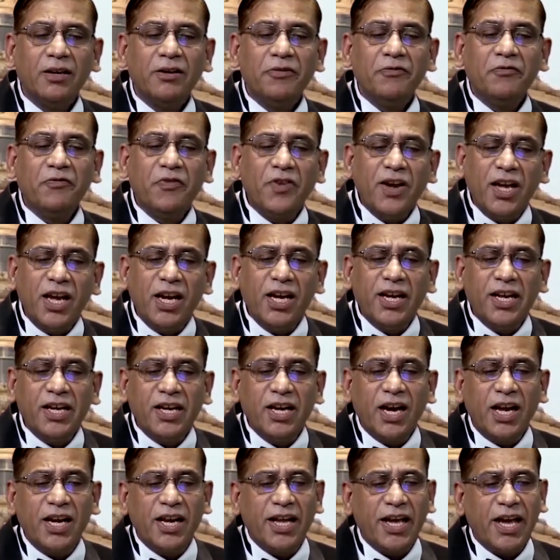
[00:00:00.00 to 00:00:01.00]
free
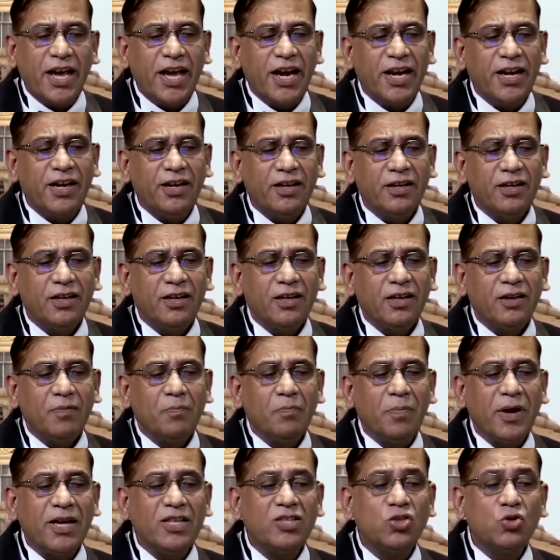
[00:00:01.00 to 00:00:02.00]
legal aid
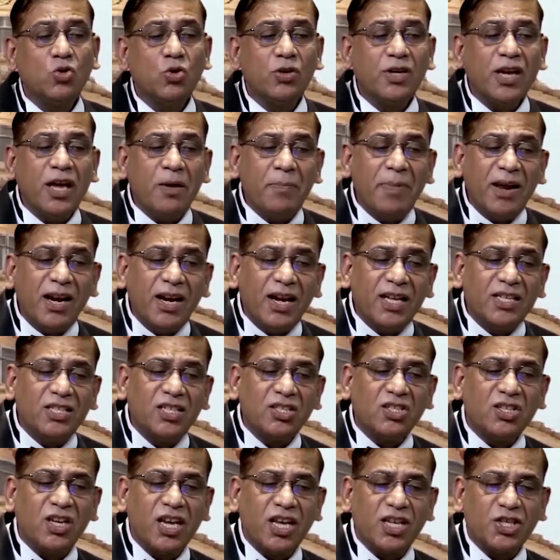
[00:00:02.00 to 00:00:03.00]
by suitable
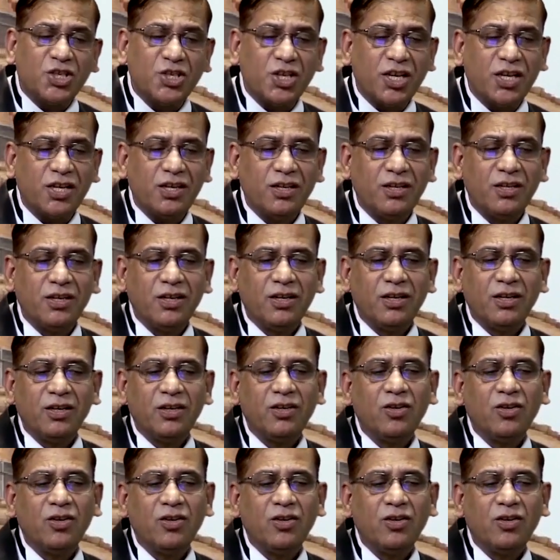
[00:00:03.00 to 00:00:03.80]
legislation